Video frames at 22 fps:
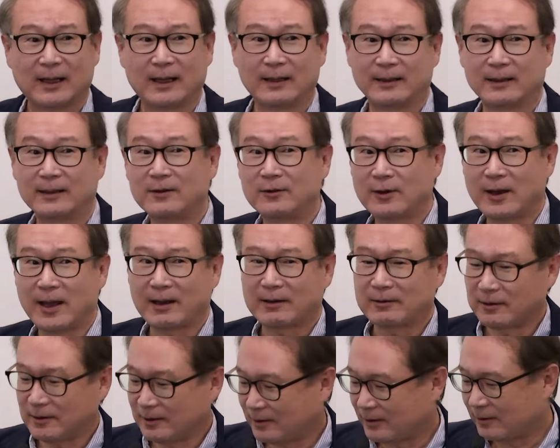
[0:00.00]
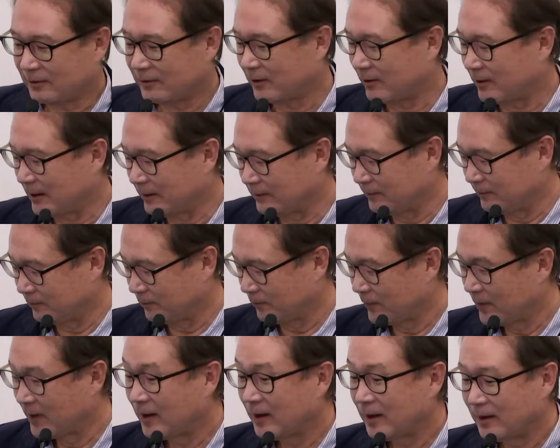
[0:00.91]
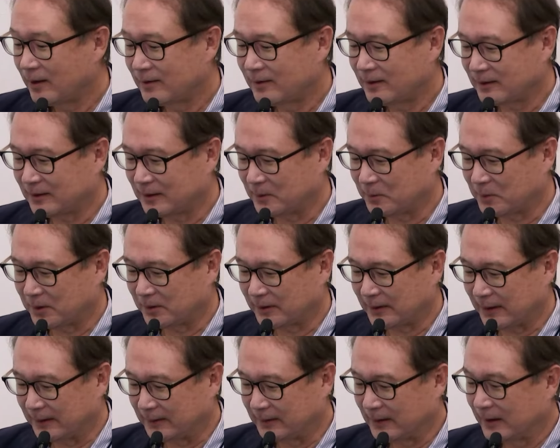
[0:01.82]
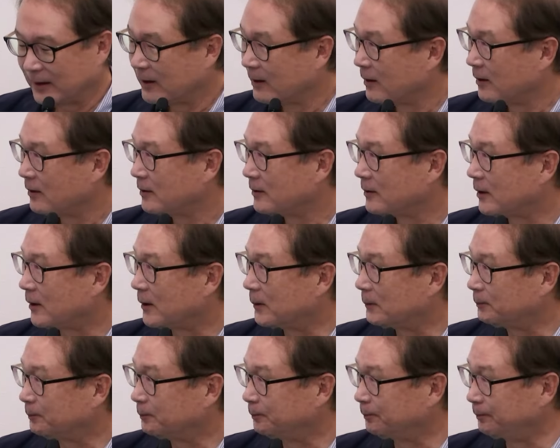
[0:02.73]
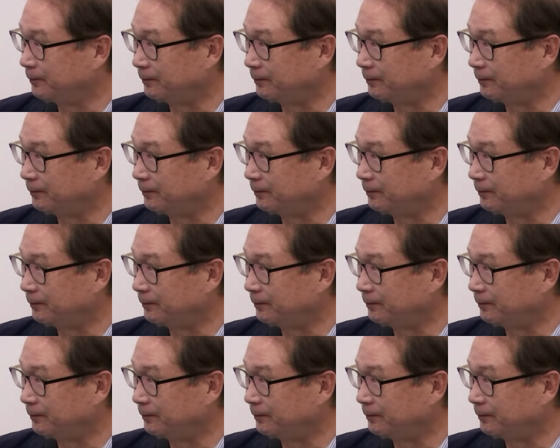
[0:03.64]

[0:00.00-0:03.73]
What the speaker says: I think your accuracy is around 60%. So,